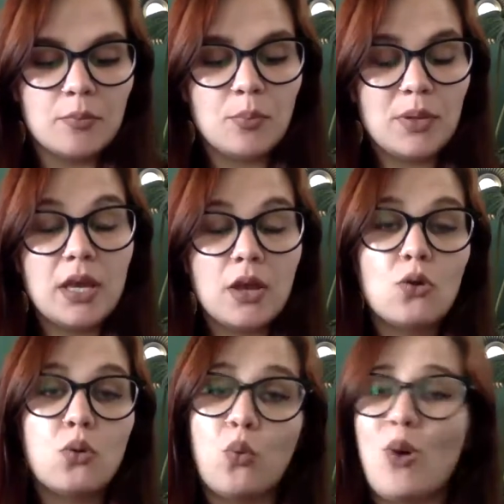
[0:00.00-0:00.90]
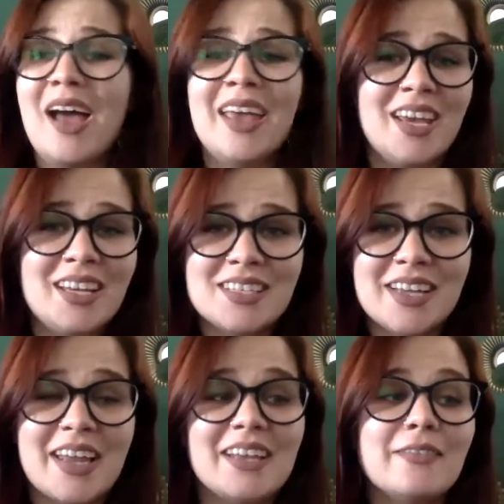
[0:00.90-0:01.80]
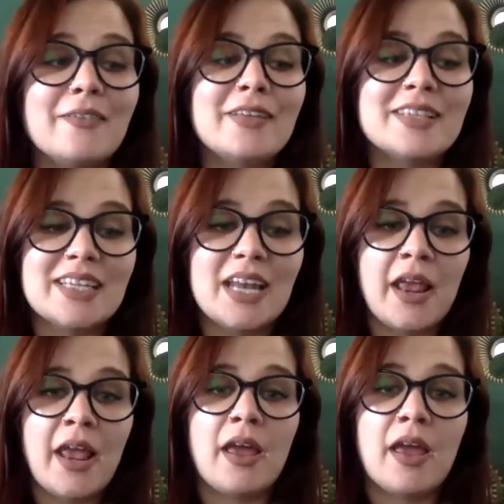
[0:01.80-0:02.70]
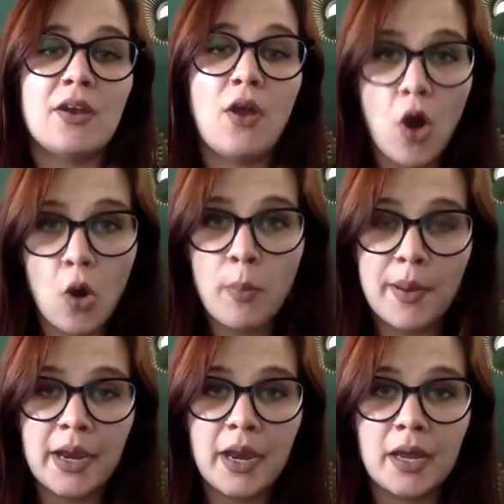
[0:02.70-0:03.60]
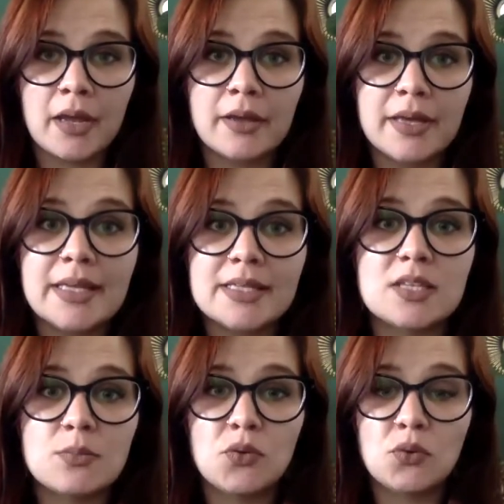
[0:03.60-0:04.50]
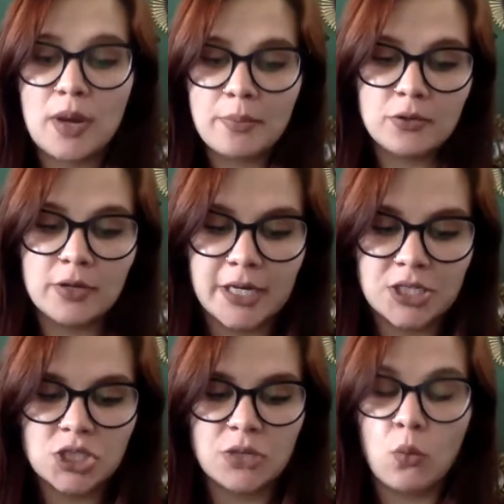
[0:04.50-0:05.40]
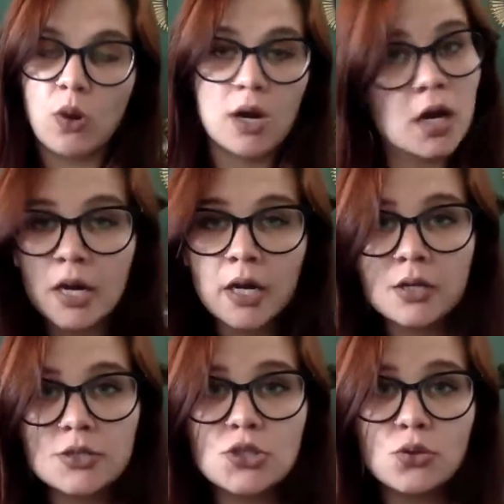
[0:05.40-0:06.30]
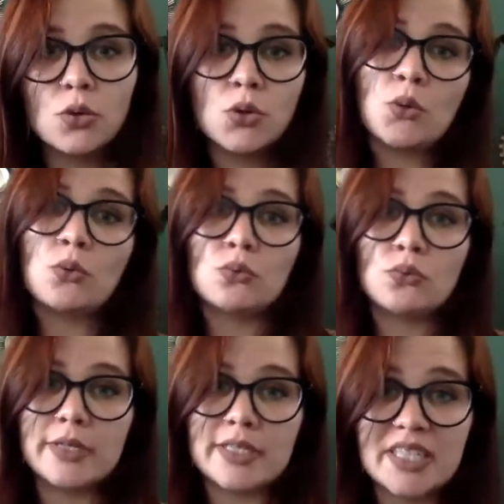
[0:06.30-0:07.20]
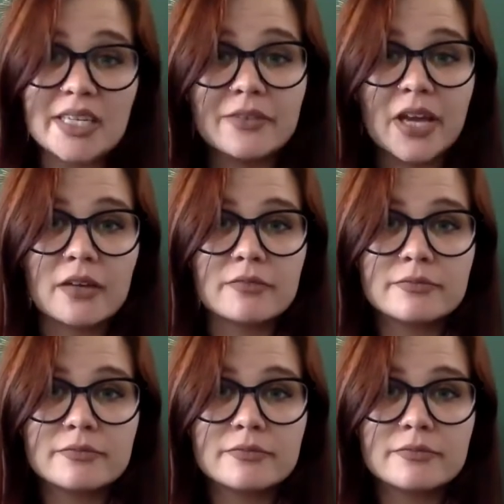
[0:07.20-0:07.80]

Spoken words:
Being quiet and listening and opening is the preparation work to receiving.